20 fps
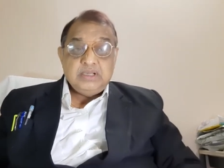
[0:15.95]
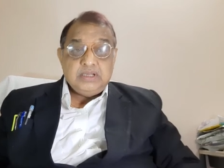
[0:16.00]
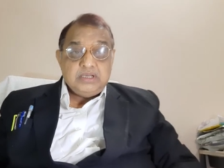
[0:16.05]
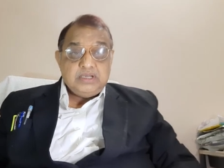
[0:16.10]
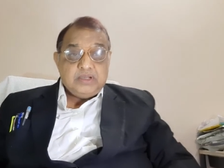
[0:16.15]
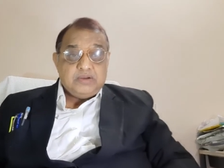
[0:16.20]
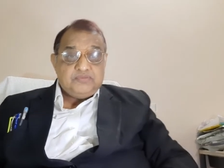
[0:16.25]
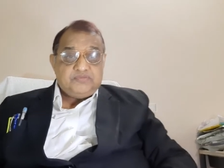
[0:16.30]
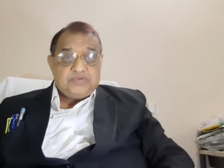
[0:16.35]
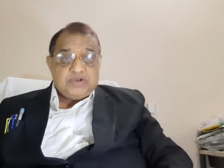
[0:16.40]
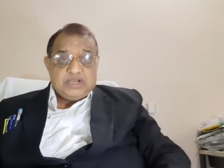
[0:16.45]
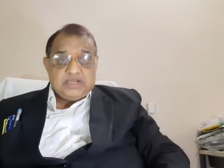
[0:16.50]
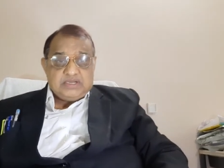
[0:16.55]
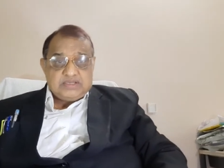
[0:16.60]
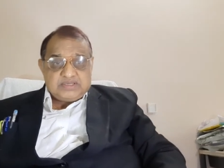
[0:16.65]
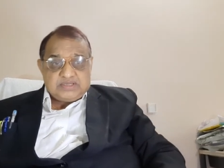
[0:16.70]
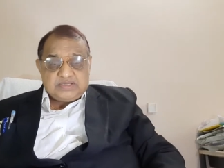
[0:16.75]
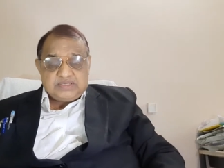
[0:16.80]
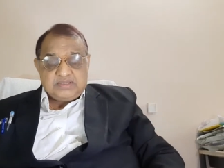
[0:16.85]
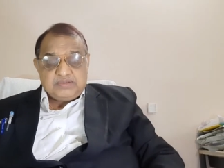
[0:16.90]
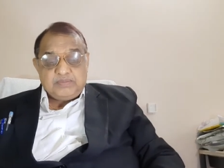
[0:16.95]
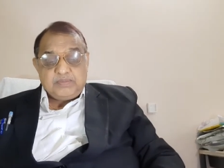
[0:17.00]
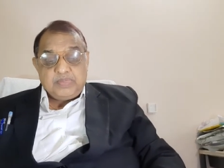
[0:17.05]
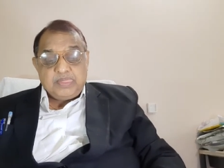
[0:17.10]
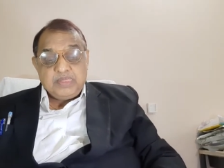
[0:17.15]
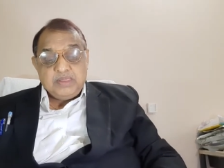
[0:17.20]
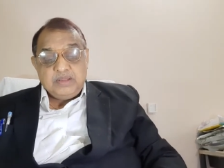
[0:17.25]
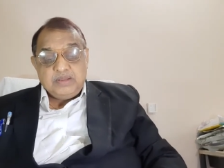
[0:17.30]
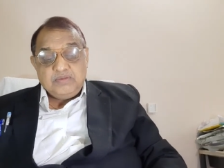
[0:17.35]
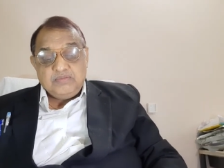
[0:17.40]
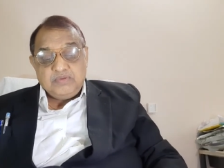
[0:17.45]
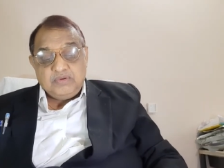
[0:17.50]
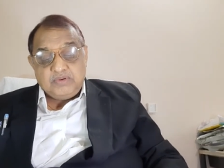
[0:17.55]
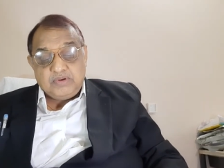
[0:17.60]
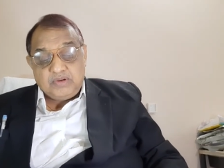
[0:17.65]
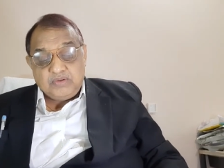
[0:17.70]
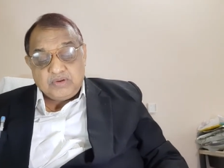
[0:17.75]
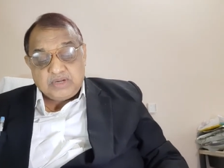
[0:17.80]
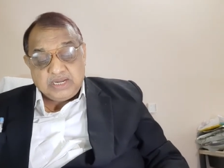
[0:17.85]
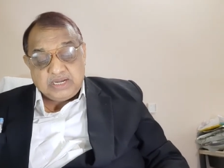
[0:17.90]
Now, friends, we will
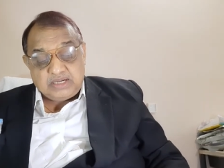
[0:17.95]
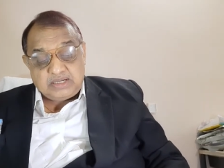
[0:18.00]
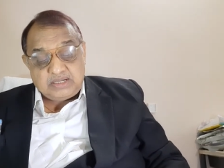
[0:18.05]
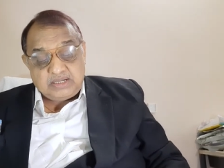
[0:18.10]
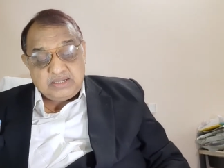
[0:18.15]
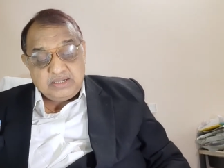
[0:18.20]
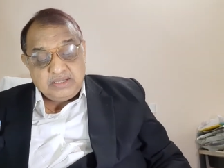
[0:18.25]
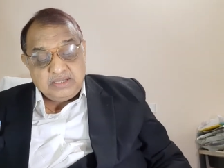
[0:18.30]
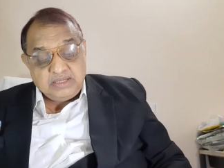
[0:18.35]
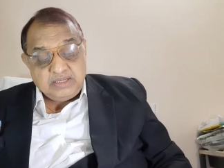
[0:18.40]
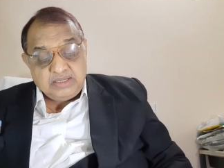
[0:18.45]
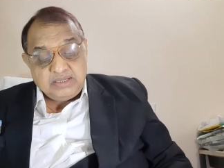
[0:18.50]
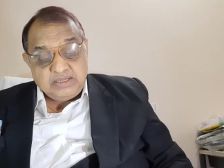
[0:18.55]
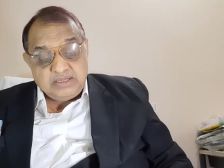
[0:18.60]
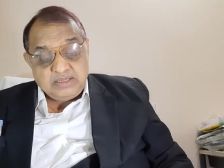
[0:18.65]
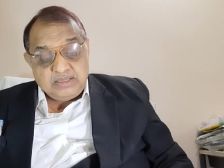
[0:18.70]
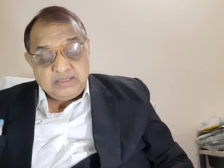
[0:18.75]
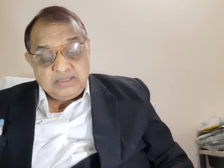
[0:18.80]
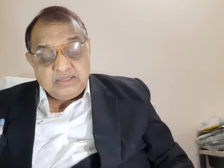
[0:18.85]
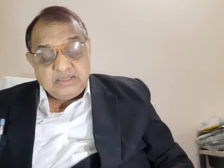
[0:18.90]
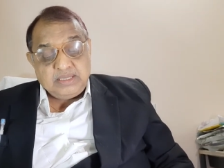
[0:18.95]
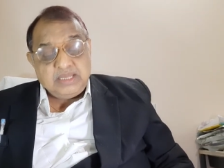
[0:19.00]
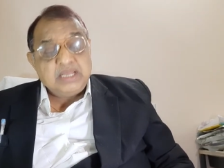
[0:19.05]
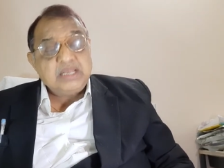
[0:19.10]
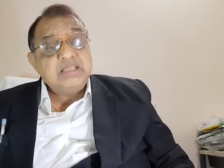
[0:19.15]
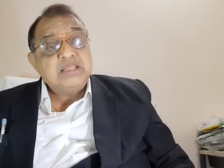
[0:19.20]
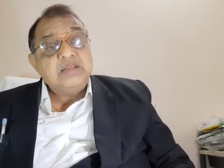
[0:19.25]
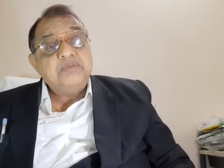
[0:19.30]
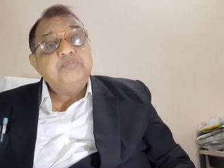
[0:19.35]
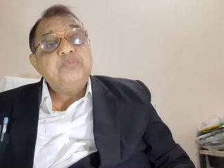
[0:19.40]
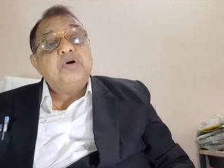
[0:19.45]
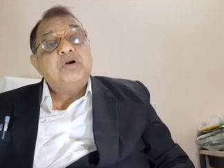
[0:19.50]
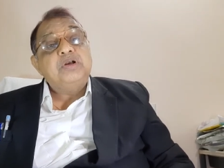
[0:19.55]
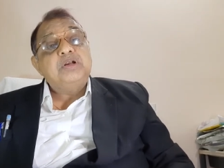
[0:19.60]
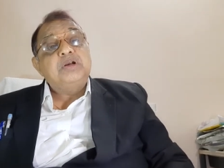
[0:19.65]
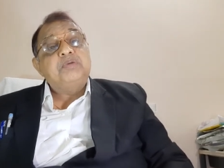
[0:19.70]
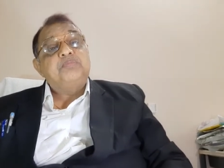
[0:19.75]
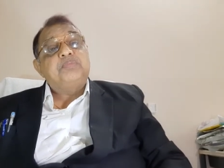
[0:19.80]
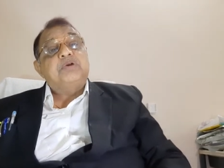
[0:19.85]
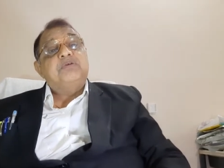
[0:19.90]
look at another
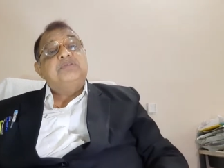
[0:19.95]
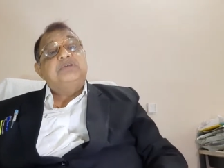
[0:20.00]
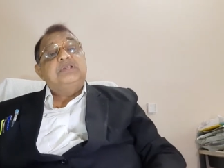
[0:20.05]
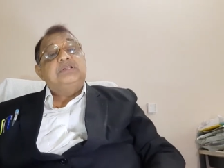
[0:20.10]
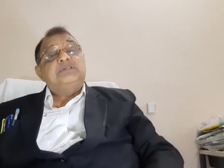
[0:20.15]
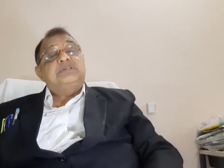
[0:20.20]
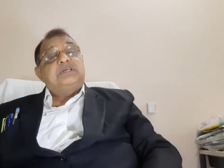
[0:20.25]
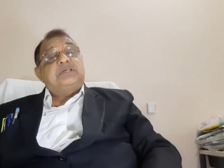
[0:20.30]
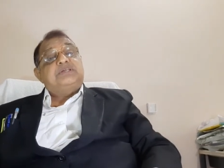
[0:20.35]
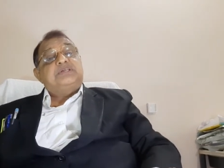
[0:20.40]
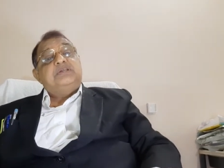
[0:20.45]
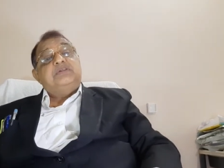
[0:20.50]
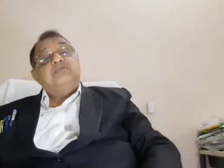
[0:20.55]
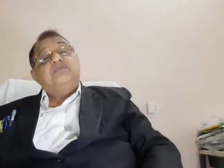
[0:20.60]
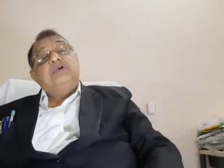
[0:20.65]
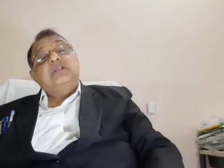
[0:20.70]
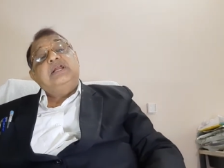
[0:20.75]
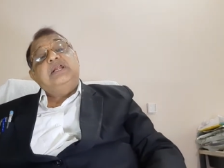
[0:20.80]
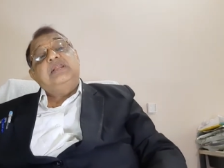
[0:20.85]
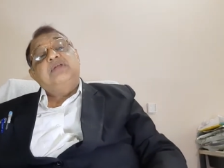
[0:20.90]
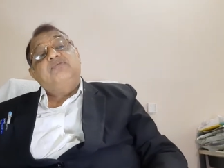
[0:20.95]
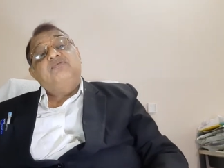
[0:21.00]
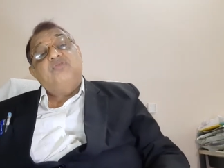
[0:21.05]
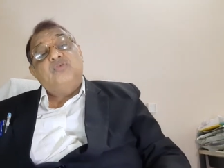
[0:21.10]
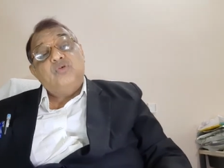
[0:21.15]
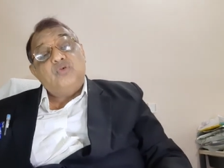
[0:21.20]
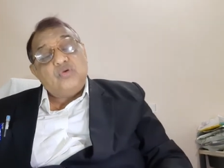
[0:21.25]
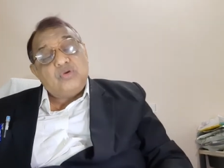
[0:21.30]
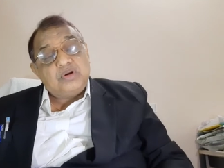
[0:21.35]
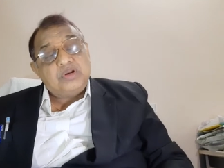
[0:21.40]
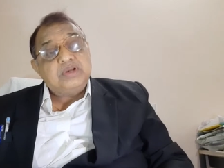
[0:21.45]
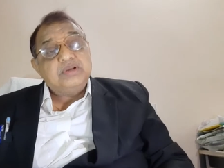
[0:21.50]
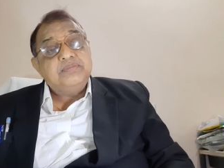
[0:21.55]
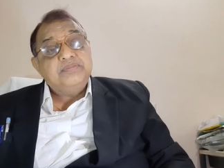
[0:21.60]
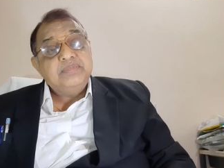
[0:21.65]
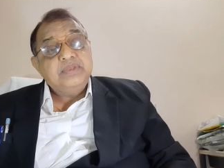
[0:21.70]
important provision, section 184.